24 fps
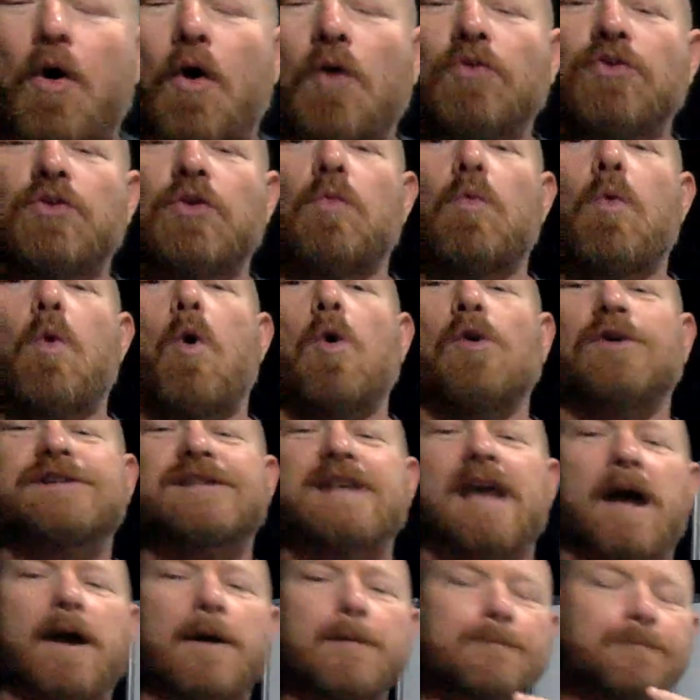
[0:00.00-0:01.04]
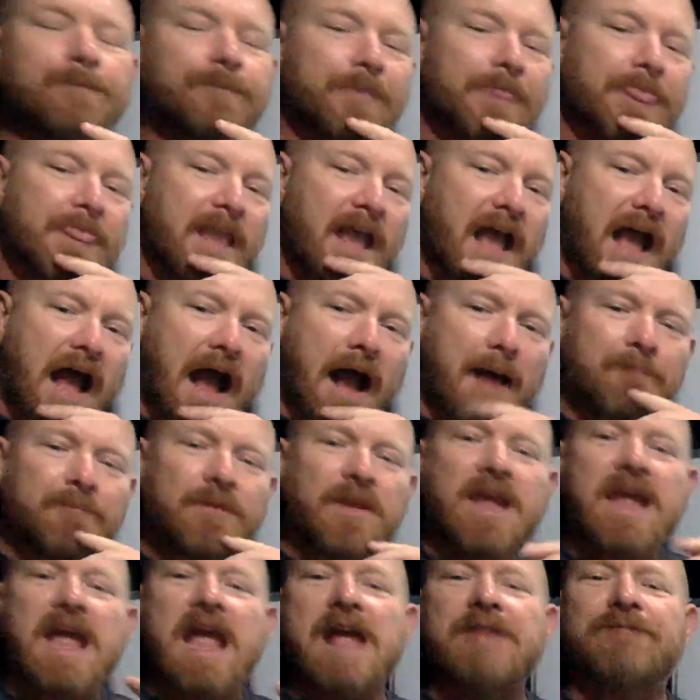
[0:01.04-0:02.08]
on the water?
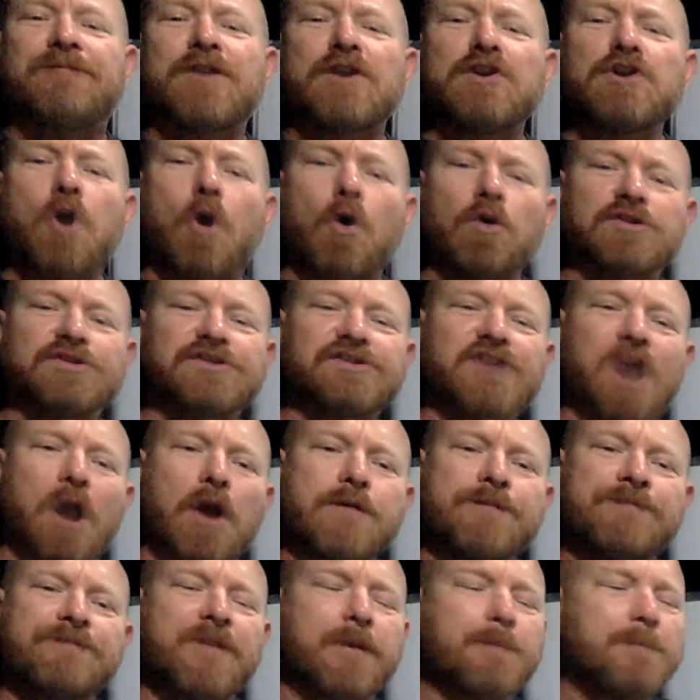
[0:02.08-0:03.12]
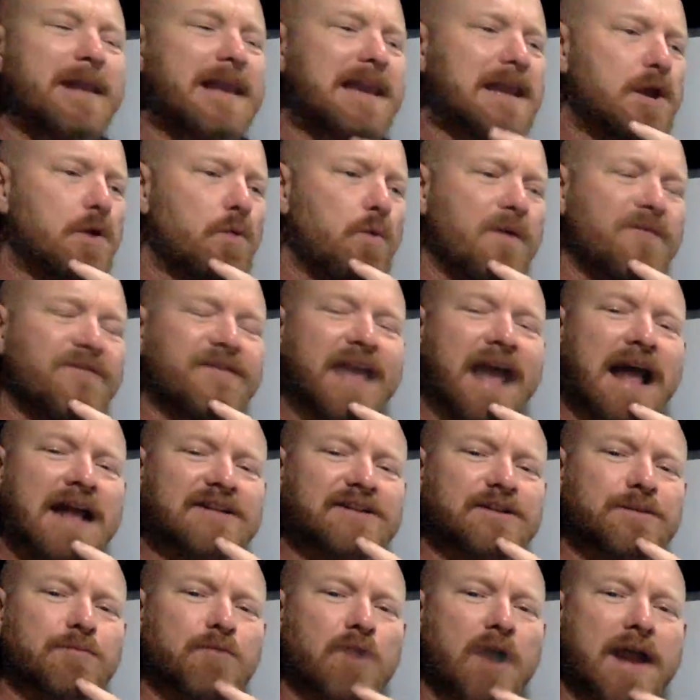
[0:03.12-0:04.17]
If you're not so familiar with
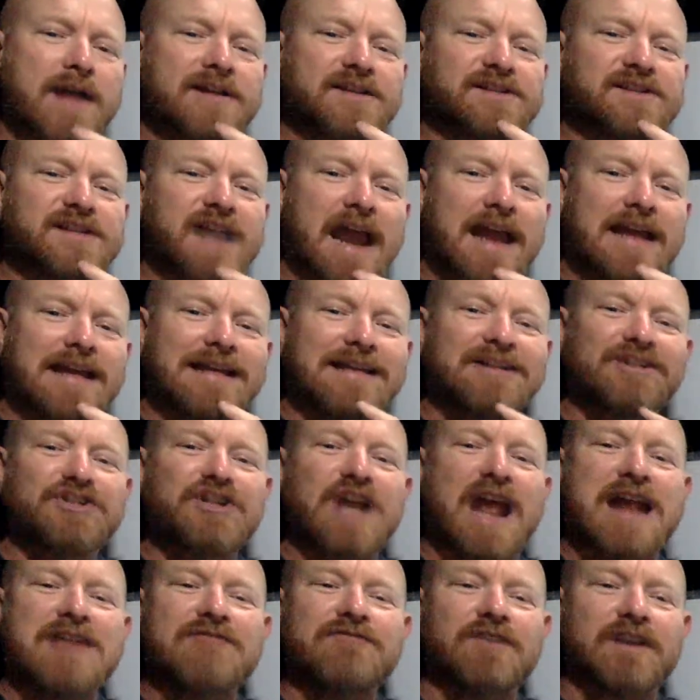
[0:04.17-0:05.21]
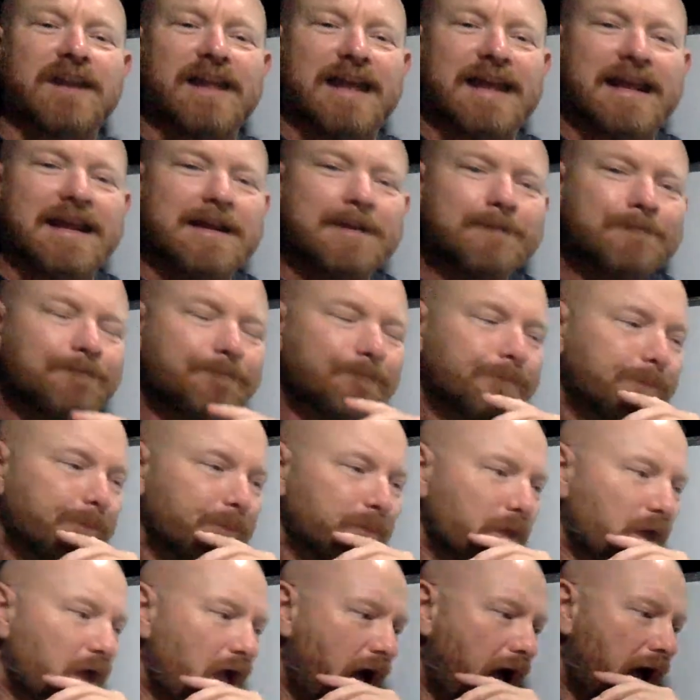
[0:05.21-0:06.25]
catamaran sailing generally,
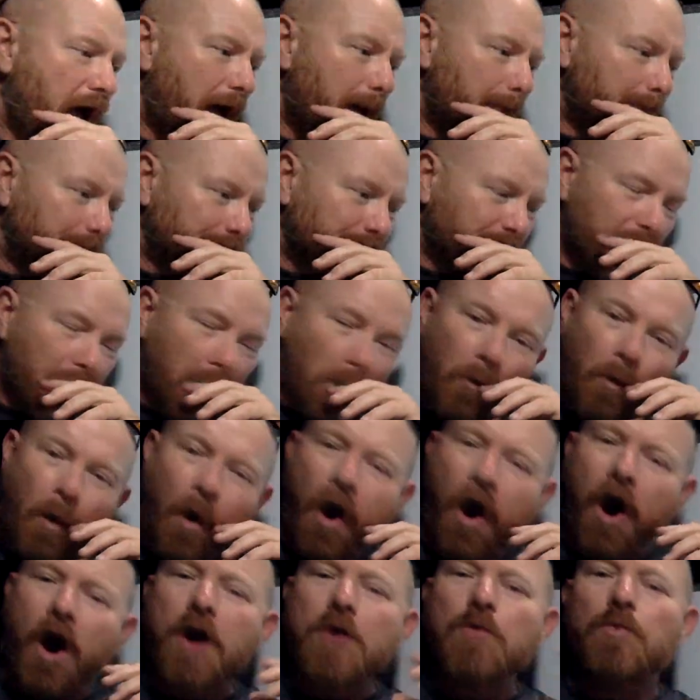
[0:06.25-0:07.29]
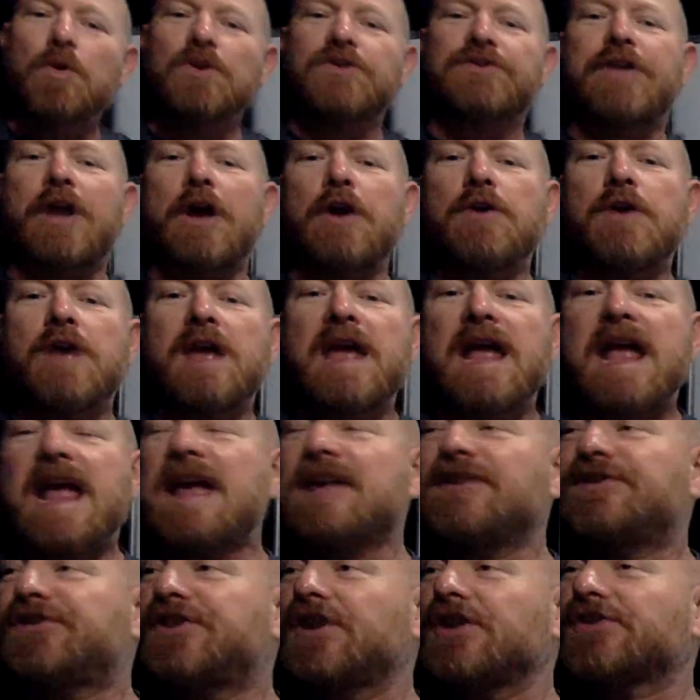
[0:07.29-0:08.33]
what I would do
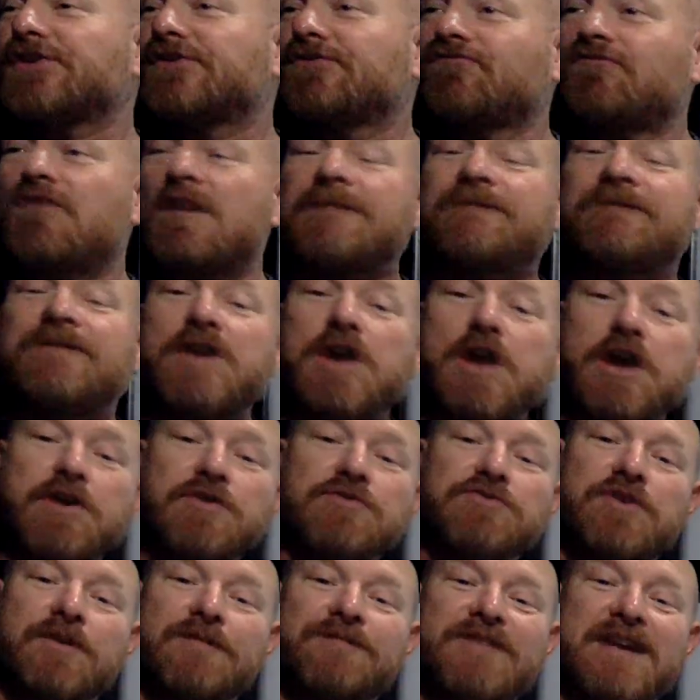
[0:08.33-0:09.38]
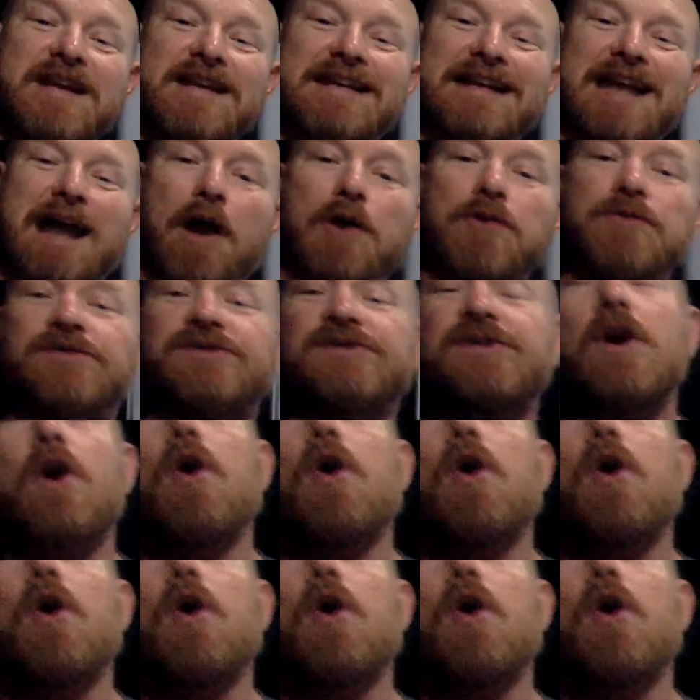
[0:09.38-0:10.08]
is just review the videos